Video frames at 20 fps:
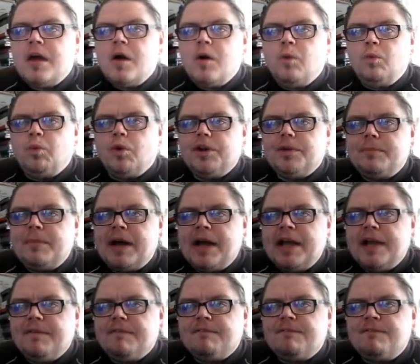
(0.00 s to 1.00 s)
one of
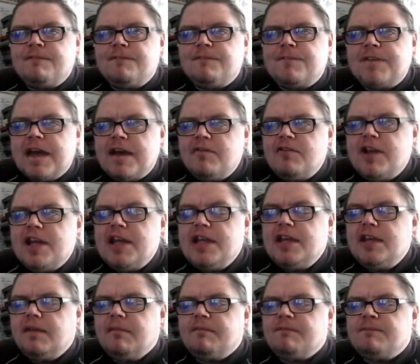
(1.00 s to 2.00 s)
my
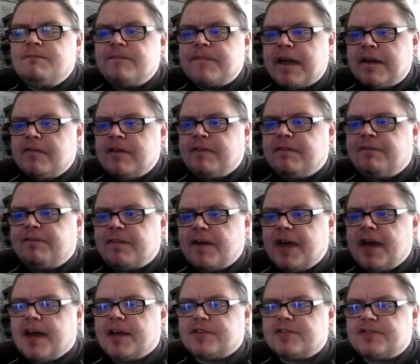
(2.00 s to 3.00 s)
very, very
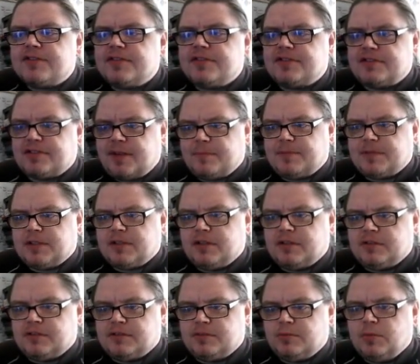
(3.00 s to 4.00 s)
first
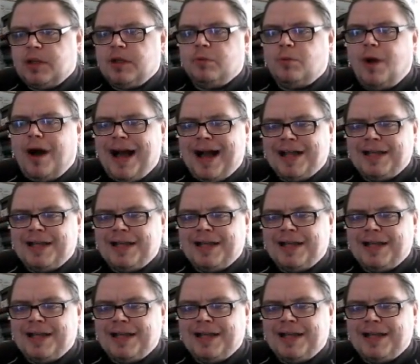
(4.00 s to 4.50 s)
Decepticons, well, what I